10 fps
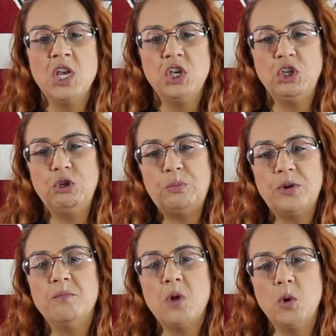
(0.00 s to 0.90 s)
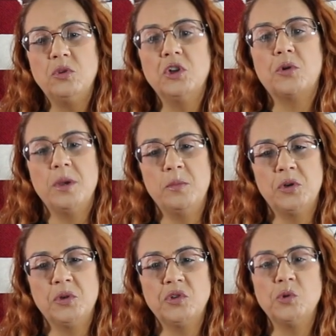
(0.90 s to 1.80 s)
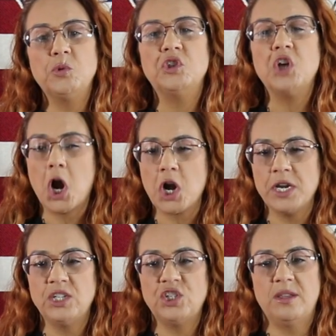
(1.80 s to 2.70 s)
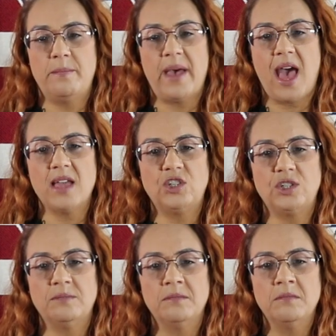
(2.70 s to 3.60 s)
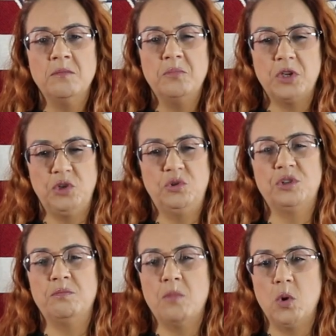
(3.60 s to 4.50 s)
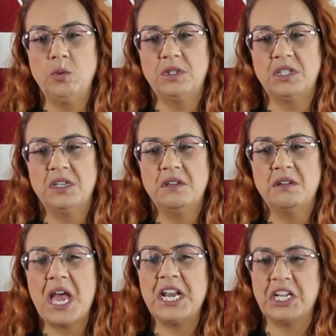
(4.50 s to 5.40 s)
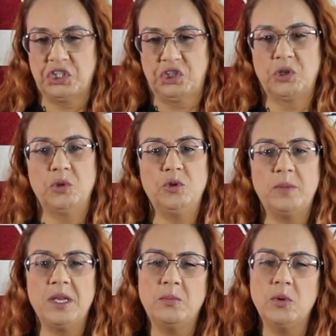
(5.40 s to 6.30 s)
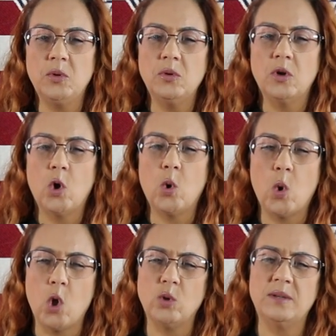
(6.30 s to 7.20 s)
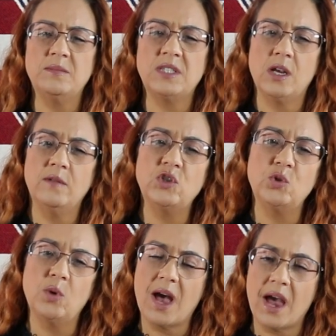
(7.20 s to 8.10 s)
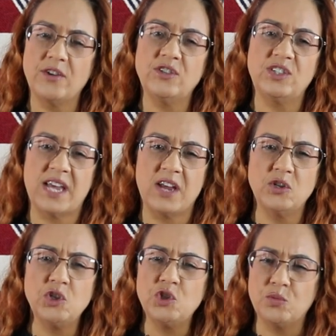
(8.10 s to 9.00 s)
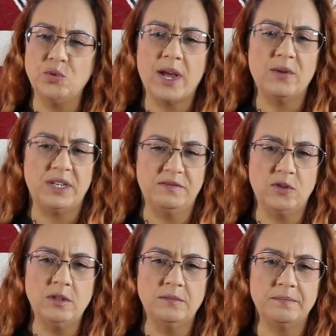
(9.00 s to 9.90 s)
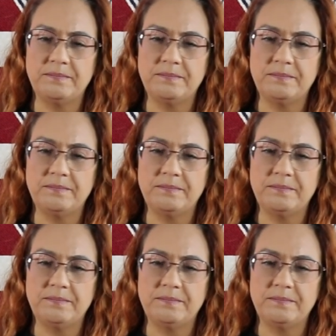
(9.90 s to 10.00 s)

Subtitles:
You promote the criminals who tarnish the badge, but you demote and exclude people who hold themselves to a higher standard to root out evil?